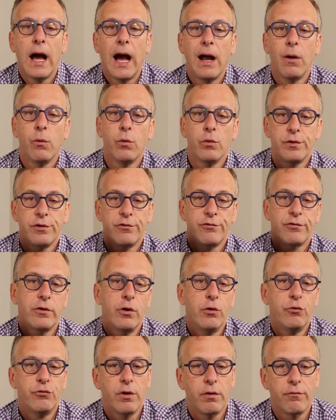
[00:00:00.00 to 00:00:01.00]
I will
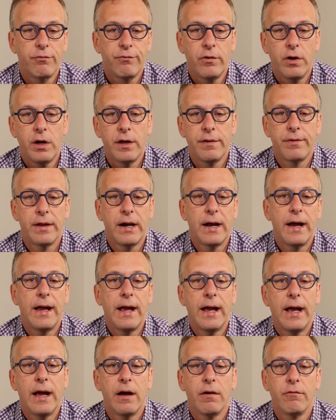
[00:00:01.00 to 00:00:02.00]
disclose up front that
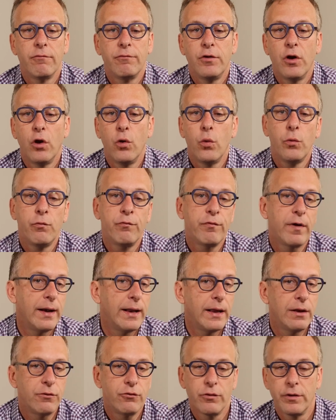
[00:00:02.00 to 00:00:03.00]
I have no
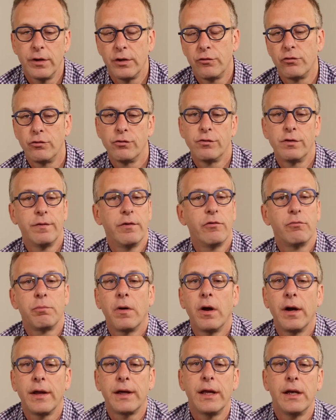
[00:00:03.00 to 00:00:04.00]
financial interest in this
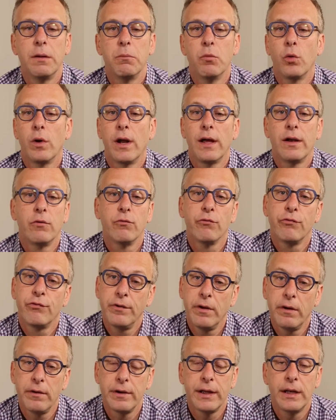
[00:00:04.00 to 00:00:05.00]
product anymore. I don't
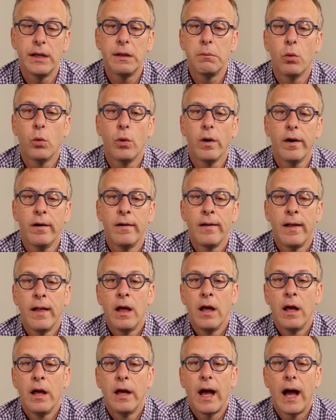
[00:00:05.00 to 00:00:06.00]
sell it anymore.
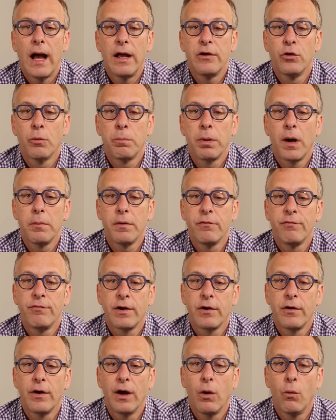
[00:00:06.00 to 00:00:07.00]
You'll probably
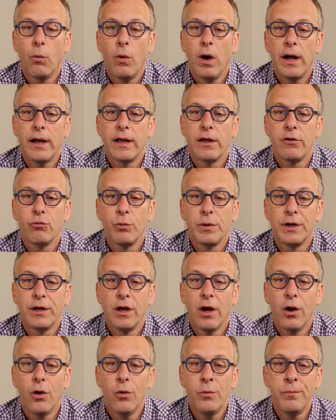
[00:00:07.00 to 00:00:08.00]
figure out why as we
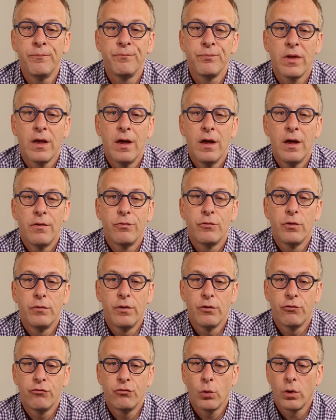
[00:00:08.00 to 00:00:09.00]
go through
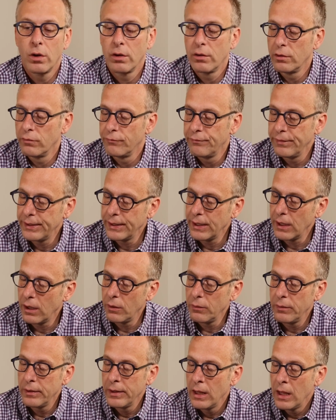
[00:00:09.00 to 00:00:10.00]
this short little
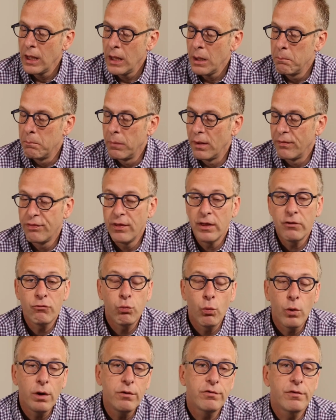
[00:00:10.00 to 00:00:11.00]
video. But
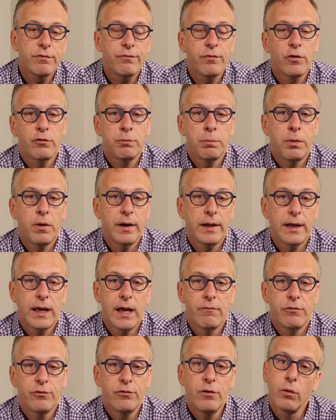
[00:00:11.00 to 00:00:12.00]
this was the first product
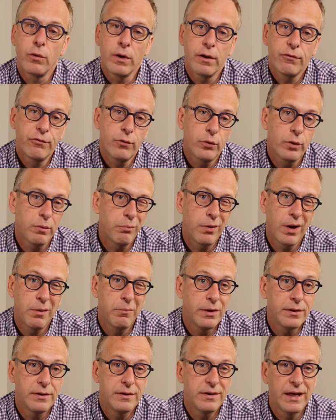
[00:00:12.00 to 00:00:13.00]
I ever sold. I sold it
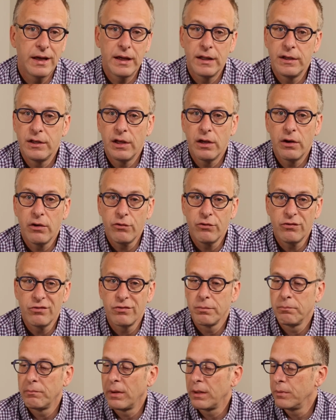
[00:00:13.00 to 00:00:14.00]
probably 10
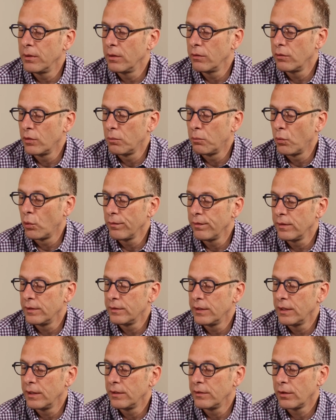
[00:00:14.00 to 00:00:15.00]
years, maybe a little more
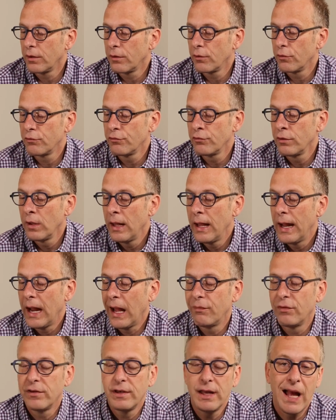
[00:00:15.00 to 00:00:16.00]
than 10 years.
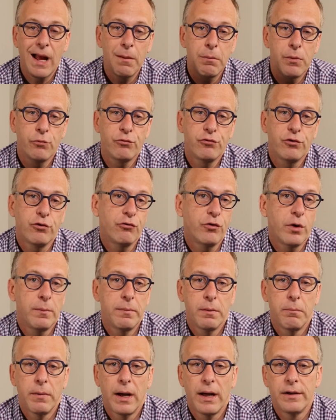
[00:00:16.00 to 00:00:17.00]
At the time, it was
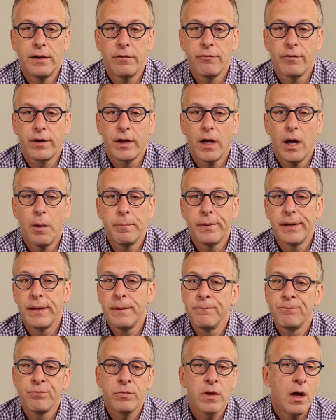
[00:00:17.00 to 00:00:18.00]
distributed by a different
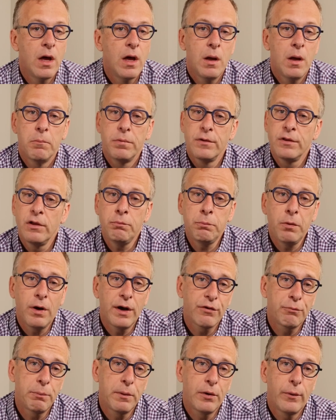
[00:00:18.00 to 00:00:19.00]
company. But this
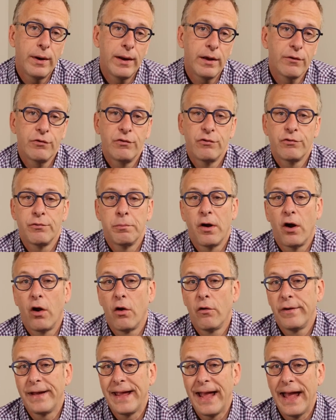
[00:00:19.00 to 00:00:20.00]
product's been around since the
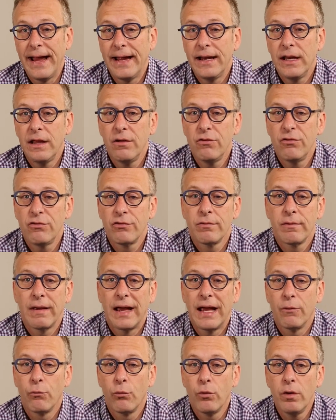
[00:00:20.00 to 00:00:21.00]
early 80s,
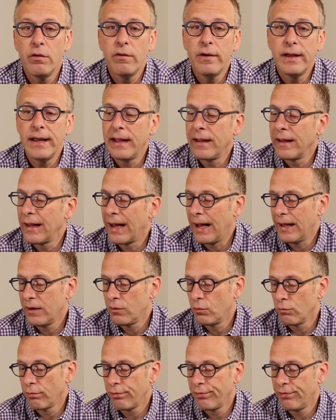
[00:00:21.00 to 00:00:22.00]
and really, I
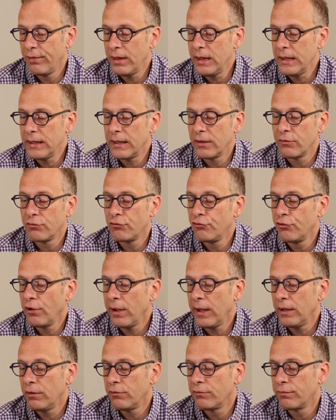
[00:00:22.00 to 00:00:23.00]
don't think has
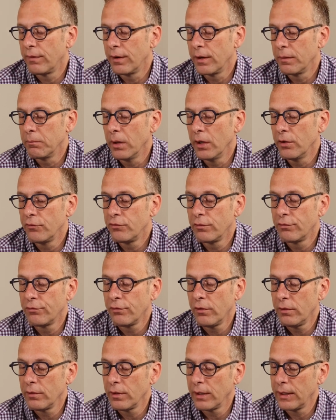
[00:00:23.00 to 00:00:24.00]
changed very much. It
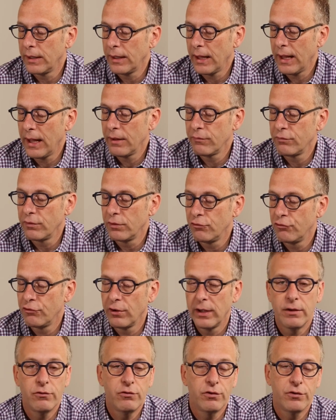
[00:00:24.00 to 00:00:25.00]
certainly hasn't
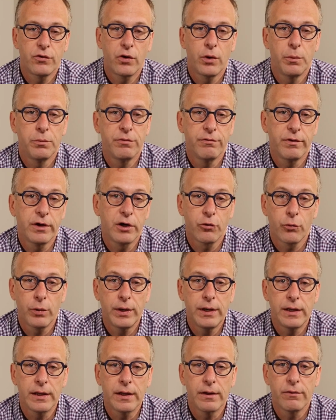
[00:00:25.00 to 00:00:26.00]
changed in terms of
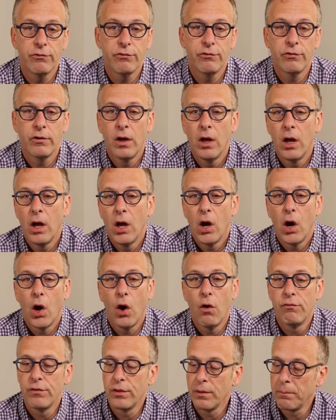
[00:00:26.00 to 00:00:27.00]
ingredients
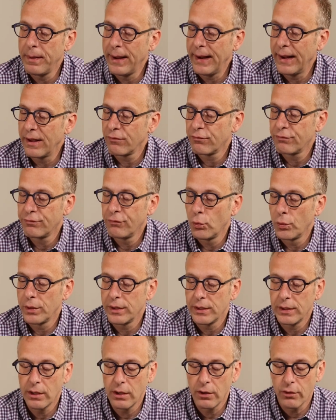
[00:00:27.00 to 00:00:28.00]
over the past
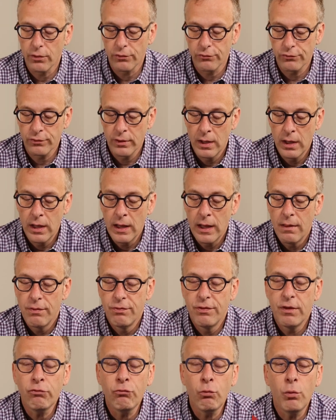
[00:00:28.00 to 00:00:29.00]
40 years.
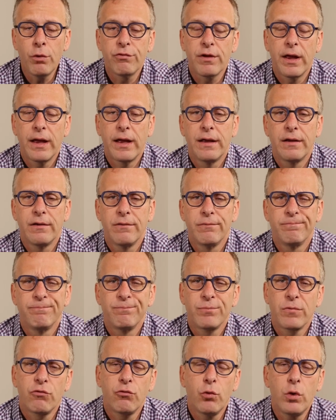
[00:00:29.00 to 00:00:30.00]
This was a
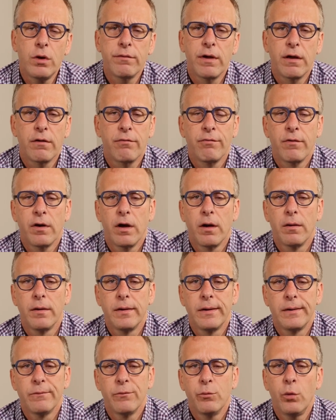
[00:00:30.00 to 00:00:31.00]
sort of
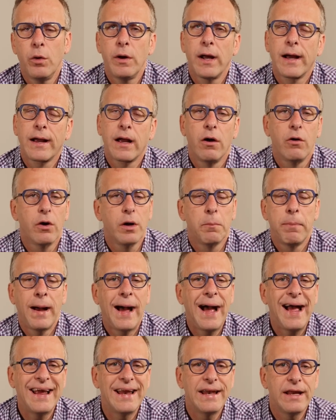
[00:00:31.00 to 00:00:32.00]
what I call it, a
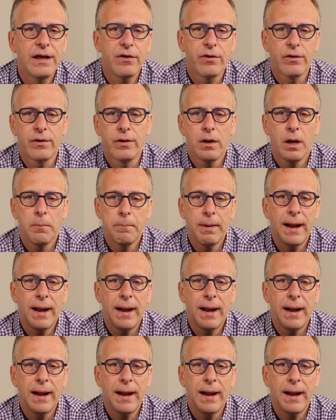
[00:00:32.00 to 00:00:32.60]
pioneer